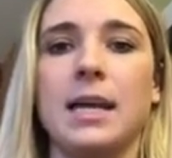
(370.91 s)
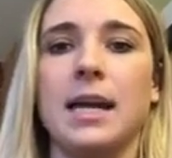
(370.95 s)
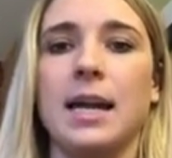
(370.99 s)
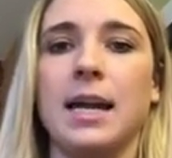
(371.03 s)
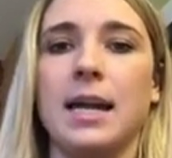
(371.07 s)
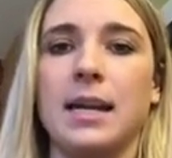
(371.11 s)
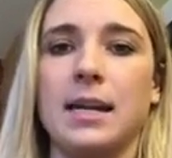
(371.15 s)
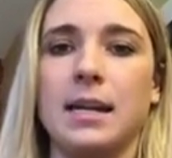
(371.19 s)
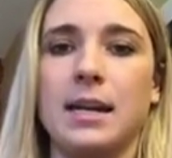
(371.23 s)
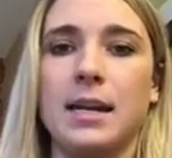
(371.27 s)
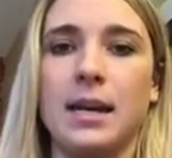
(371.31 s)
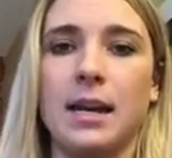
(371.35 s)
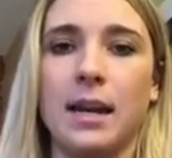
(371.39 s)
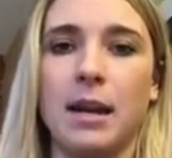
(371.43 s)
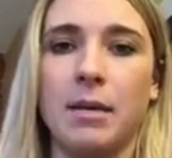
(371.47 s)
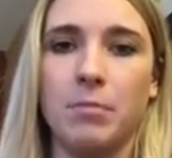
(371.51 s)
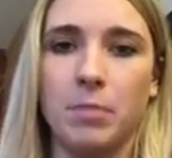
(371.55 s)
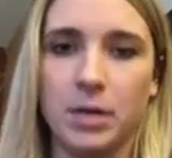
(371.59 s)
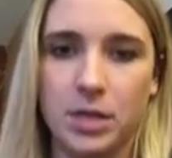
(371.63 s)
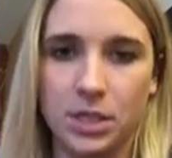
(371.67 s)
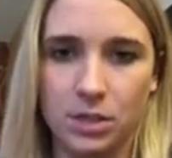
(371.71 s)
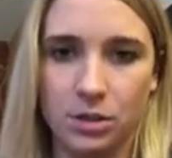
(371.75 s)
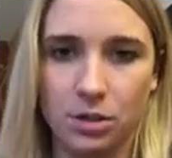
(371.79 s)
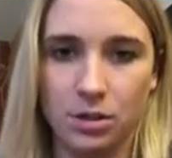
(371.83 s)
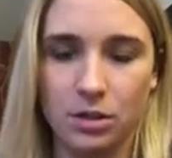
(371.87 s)
And can I
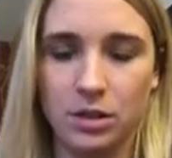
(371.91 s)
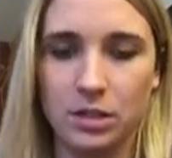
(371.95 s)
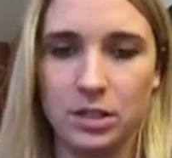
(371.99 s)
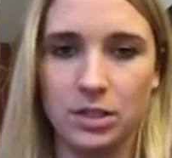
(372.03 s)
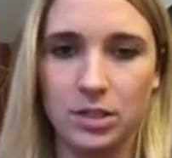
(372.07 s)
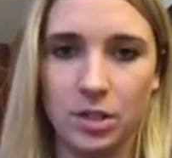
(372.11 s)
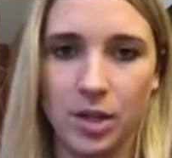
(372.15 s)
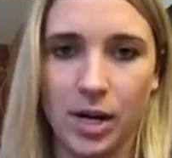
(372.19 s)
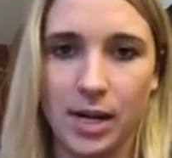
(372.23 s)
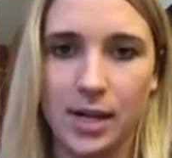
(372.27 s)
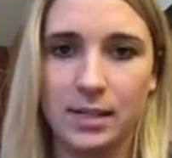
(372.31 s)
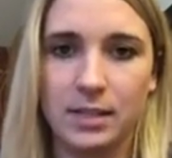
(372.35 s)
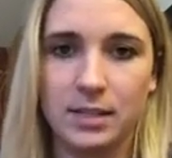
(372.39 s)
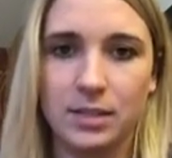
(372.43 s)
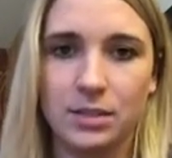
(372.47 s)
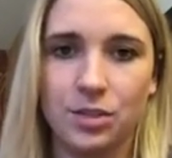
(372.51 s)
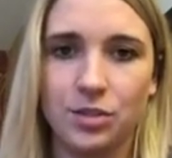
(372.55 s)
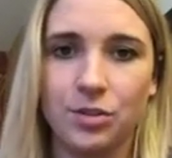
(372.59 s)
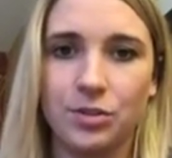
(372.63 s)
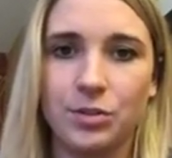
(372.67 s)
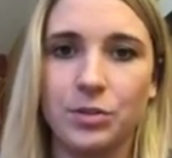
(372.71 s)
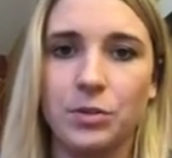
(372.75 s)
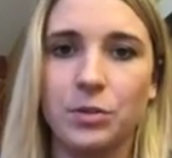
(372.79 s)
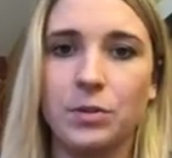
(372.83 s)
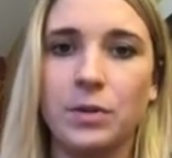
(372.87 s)
muster the strength
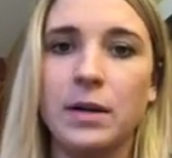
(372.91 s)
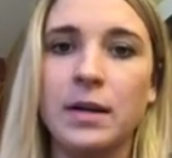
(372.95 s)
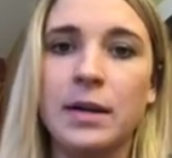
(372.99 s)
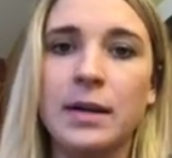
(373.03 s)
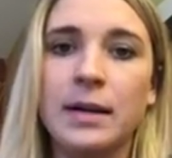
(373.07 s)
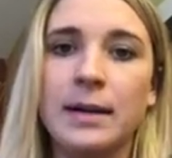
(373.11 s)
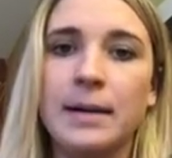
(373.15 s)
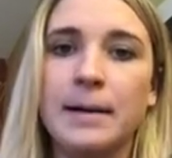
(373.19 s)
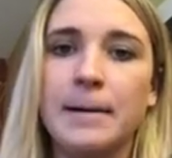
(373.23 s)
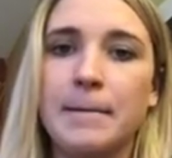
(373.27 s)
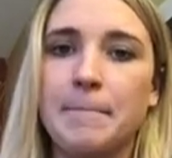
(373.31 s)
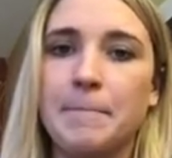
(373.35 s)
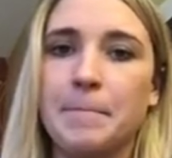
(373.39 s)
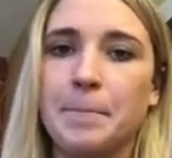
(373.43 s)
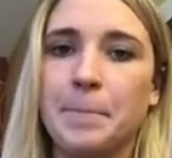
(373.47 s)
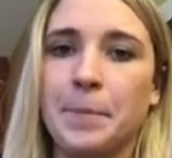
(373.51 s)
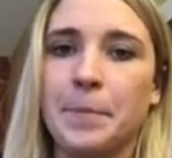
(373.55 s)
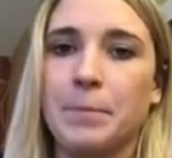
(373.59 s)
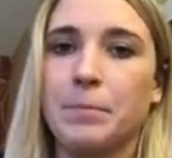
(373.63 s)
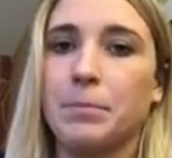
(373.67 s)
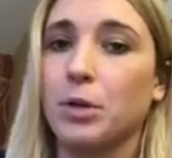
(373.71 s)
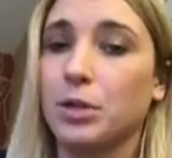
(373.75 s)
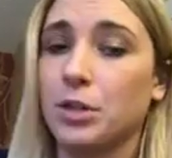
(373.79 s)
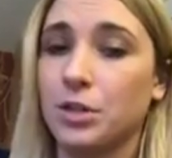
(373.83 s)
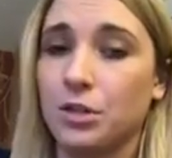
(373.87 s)
to
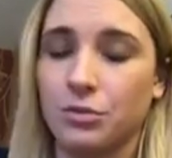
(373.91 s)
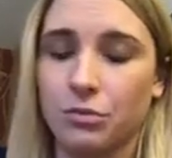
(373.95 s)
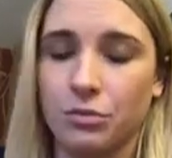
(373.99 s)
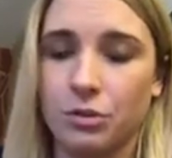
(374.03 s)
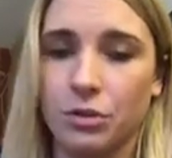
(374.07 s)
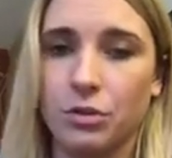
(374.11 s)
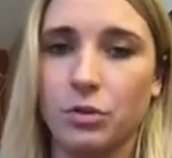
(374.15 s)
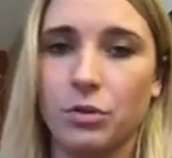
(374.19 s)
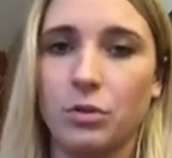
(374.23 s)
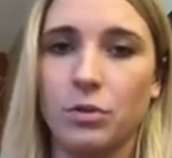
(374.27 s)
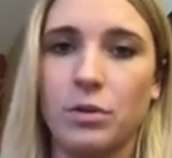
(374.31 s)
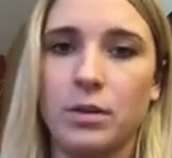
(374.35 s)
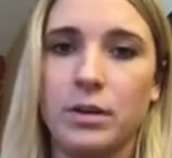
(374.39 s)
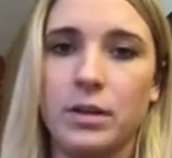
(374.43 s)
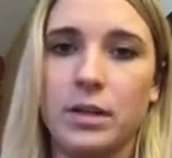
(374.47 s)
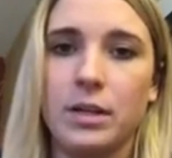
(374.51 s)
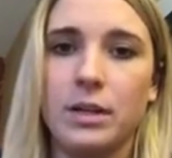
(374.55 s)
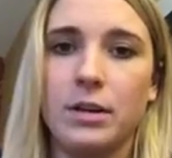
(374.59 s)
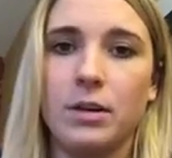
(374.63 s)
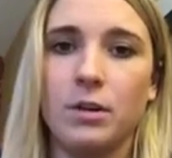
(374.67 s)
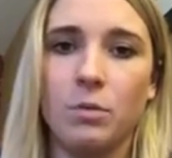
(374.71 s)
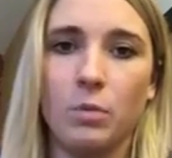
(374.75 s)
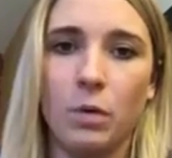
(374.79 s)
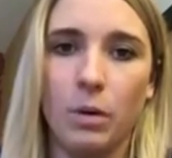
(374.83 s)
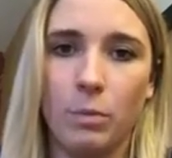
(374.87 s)
push through,
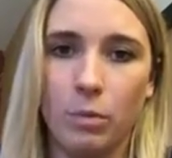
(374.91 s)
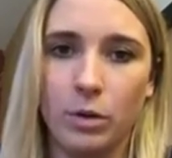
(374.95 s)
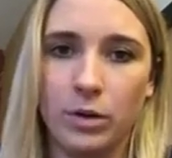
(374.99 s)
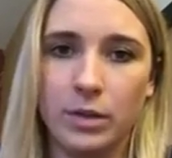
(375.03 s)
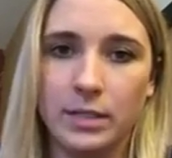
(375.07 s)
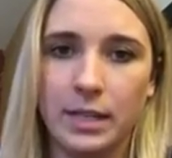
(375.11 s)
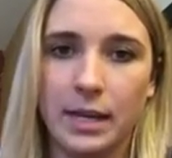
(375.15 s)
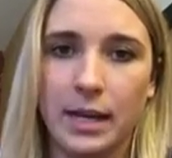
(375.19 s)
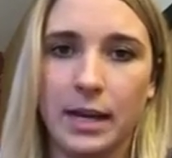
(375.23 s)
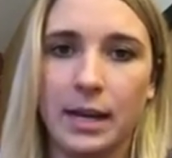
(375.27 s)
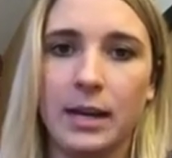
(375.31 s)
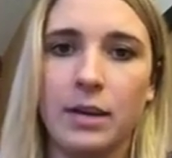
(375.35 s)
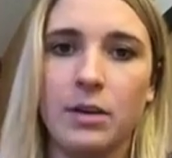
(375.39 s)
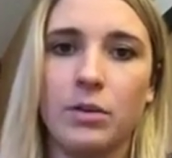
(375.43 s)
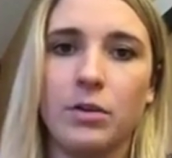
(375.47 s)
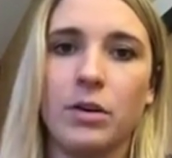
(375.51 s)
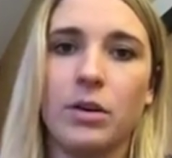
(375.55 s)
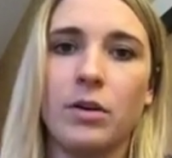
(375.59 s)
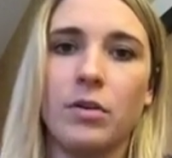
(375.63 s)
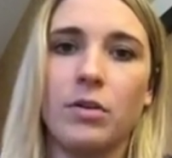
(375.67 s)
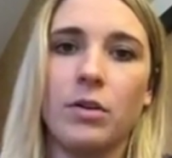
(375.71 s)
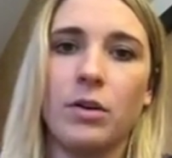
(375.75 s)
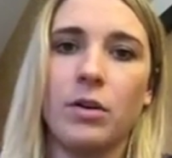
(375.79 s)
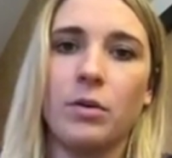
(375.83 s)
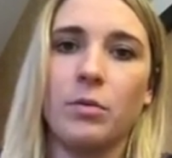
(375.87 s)
one more day
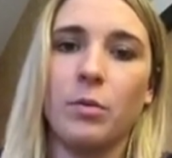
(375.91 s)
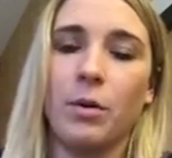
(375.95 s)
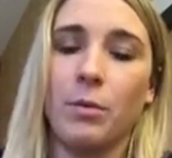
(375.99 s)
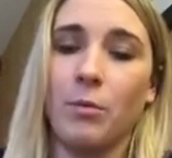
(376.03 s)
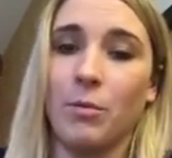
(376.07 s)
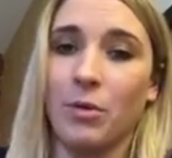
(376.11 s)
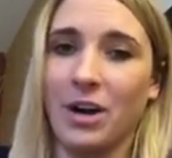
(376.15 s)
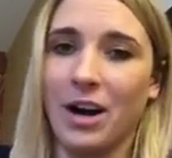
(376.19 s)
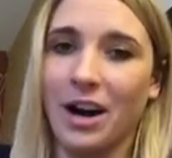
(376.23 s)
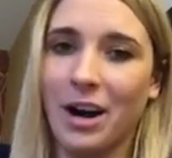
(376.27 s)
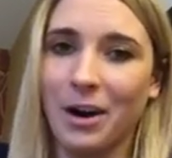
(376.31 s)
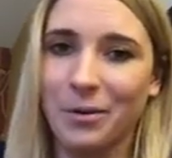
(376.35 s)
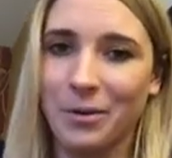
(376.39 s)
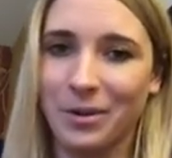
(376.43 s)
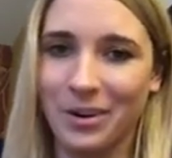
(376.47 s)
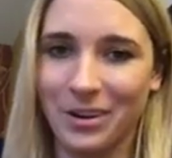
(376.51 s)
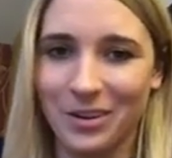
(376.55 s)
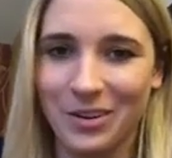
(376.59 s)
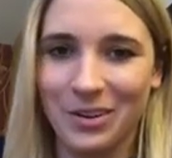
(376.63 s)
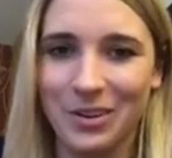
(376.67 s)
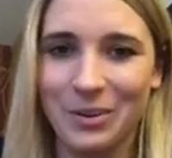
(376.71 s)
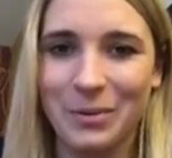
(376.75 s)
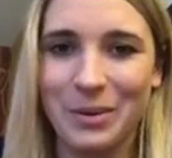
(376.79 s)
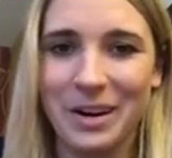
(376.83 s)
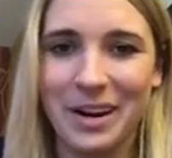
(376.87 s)
or one more hour
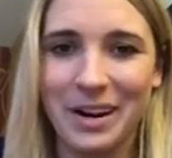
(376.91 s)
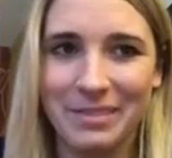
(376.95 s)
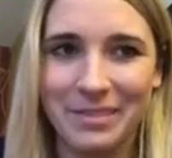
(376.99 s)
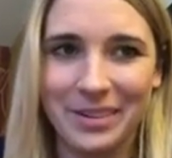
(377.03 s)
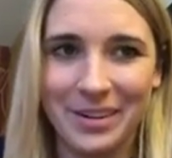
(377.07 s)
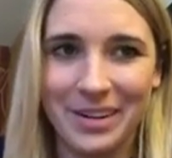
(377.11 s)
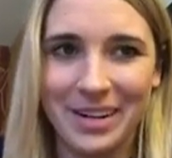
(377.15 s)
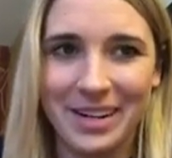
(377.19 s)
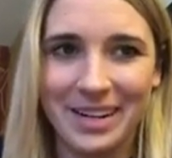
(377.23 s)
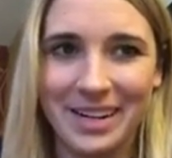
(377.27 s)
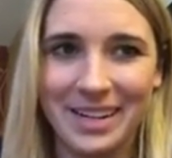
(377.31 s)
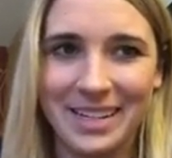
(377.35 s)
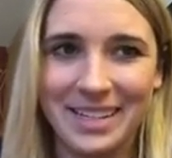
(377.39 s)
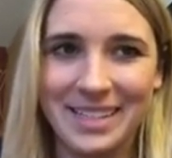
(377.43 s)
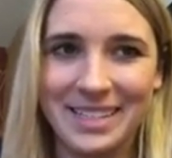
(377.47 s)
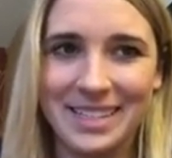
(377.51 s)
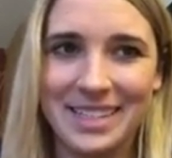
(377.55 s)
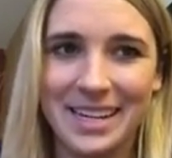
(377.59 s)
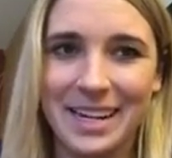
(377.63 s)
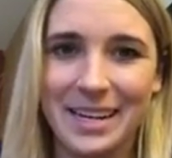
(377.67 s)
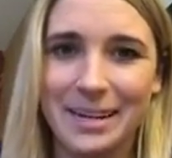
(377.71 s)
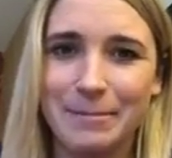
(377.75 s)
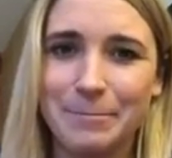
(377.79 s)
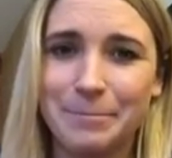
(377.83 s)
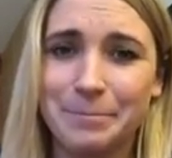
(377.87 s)
or whatever it is?
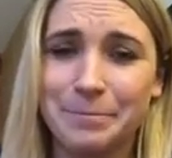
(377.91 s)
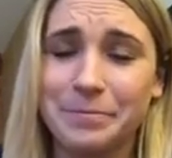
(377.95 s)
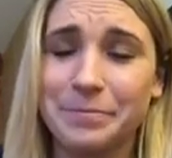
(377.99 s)
And